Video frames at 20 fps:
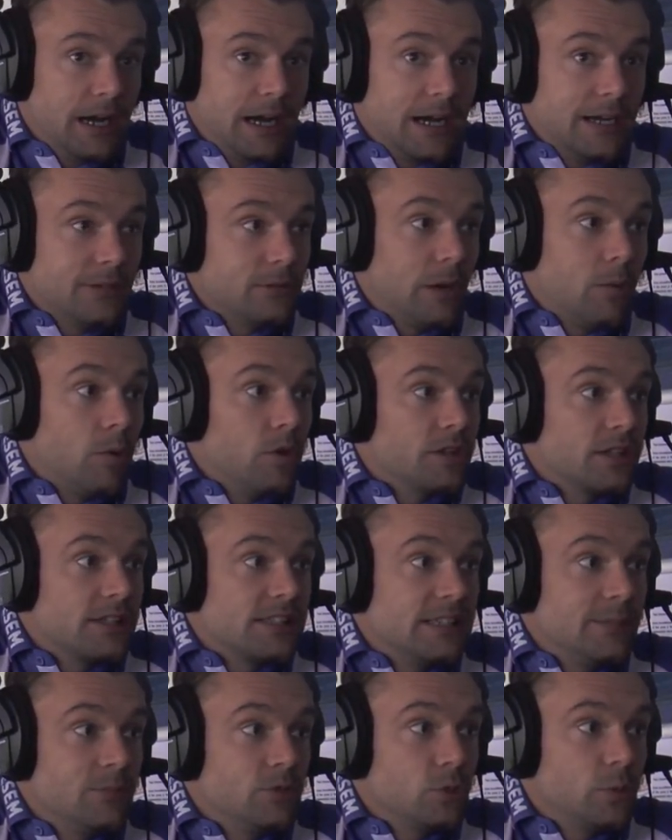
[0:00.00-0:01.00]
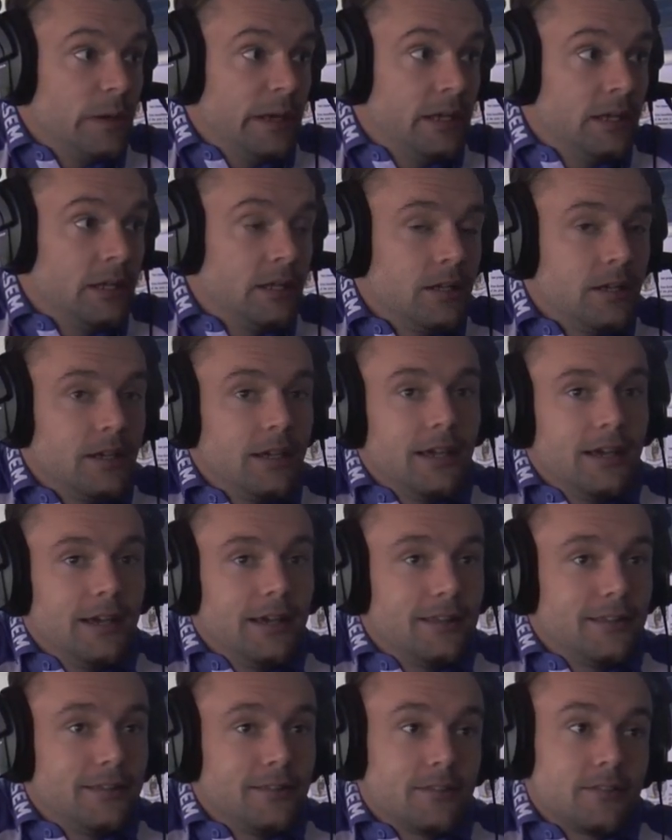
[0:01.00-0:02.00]
I want the team to win.
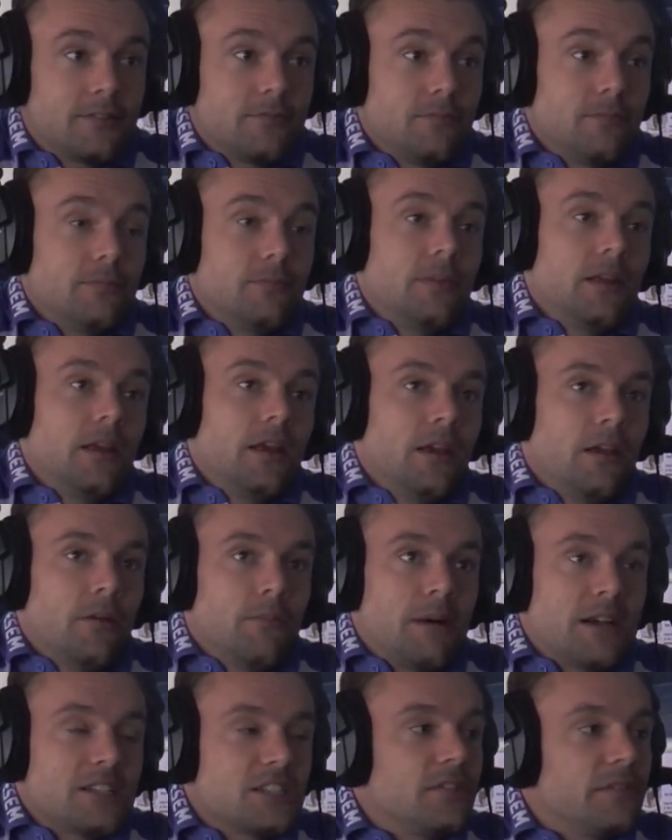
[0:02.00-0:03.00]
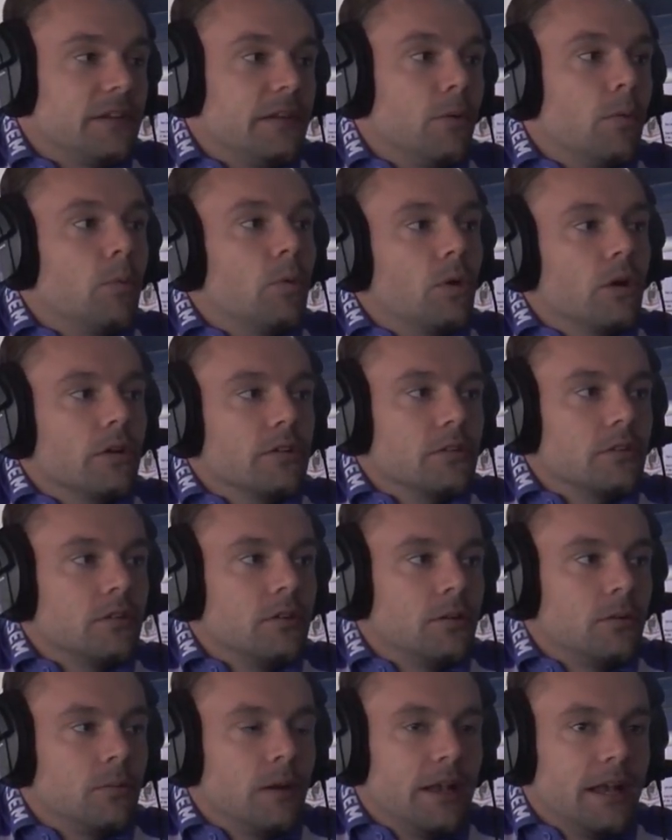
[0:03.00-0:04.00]
It's massively rewarding
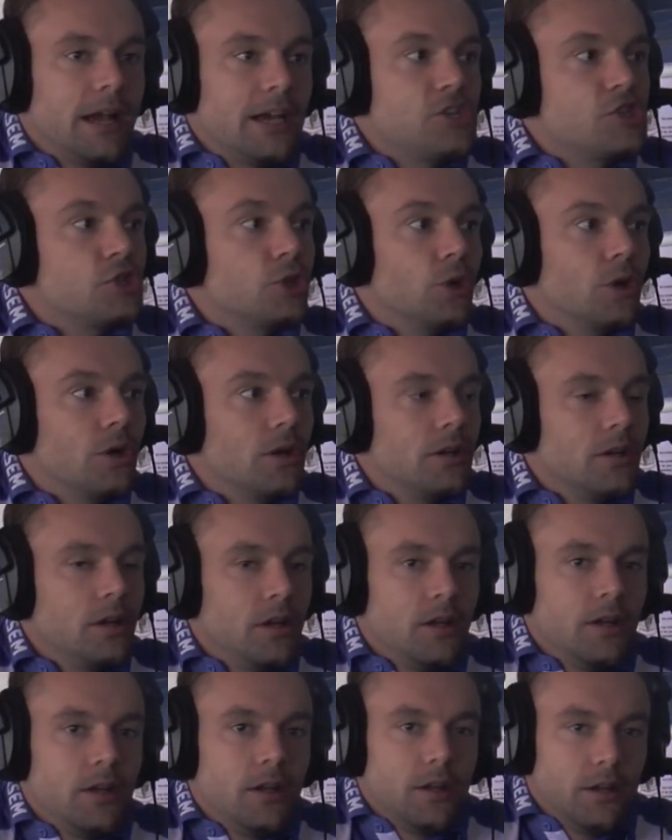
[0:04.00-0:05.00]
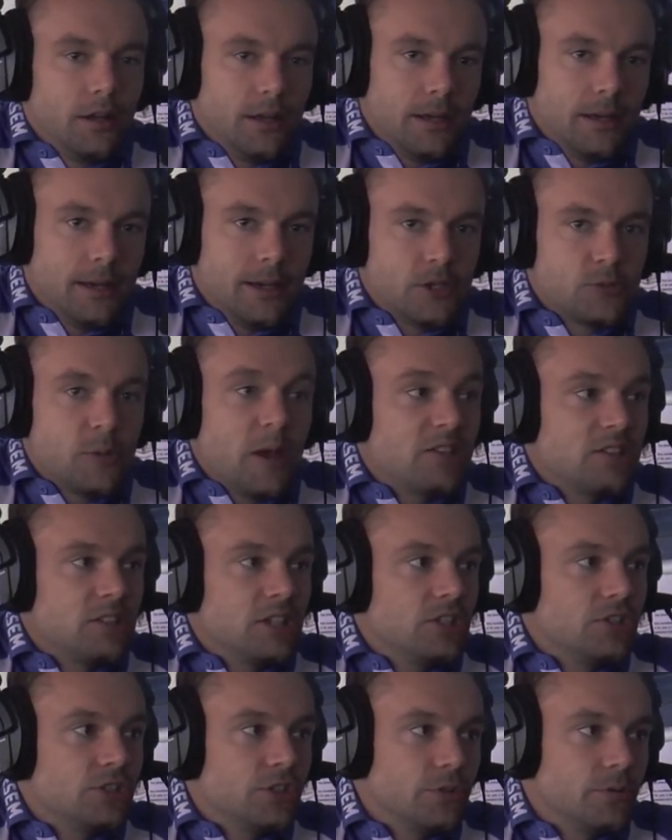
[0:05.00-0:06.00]
when I score, especially
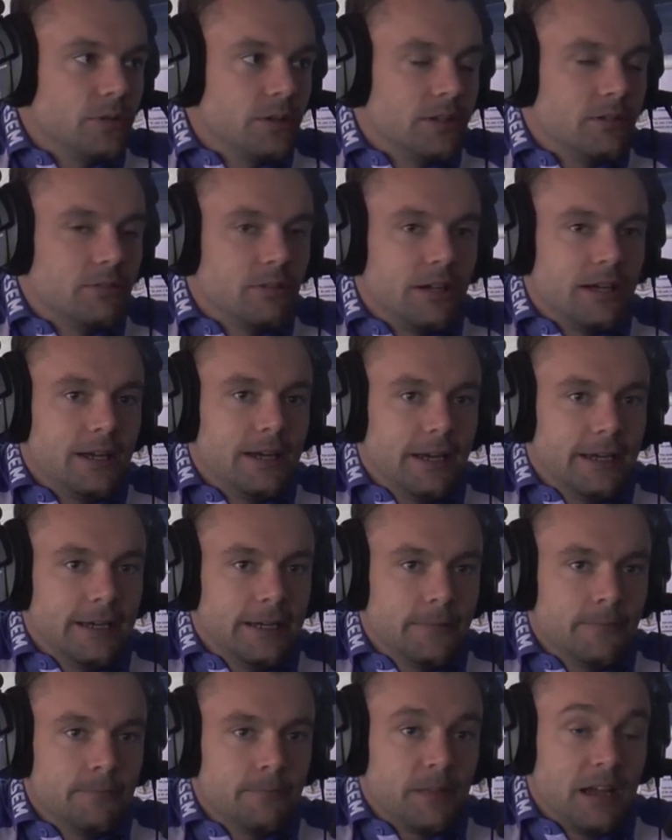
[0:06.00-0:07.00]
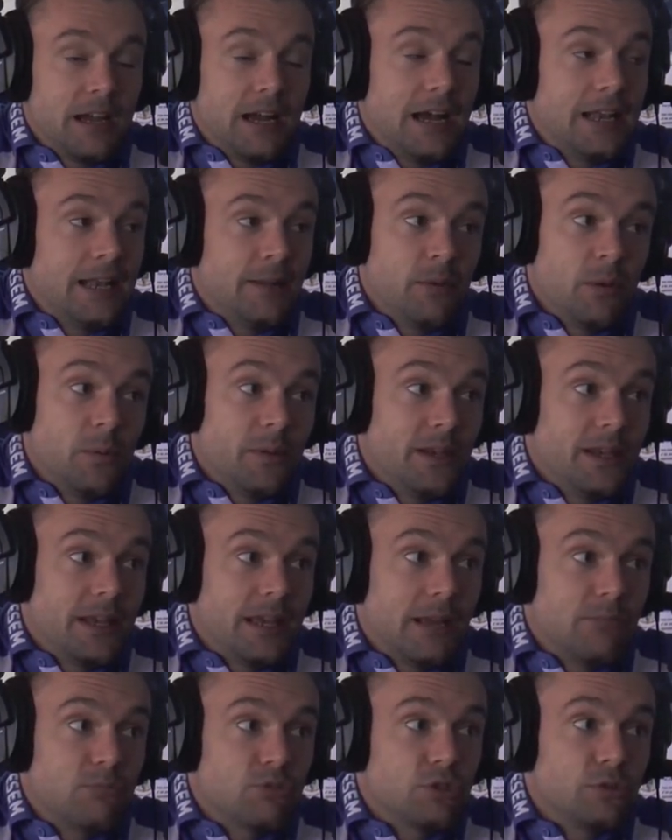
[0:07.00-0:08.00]
two, and then we win the
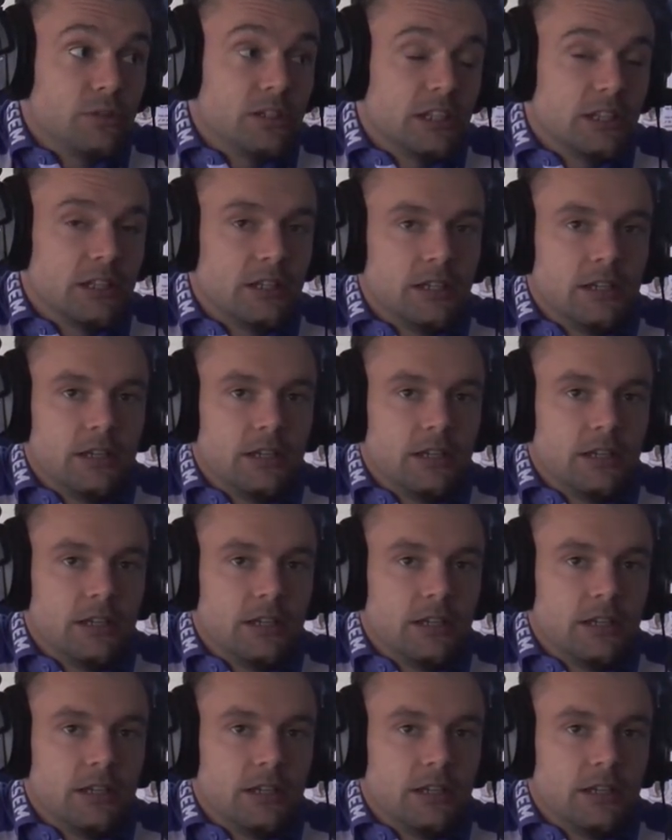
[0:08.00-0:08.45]
game 2-0.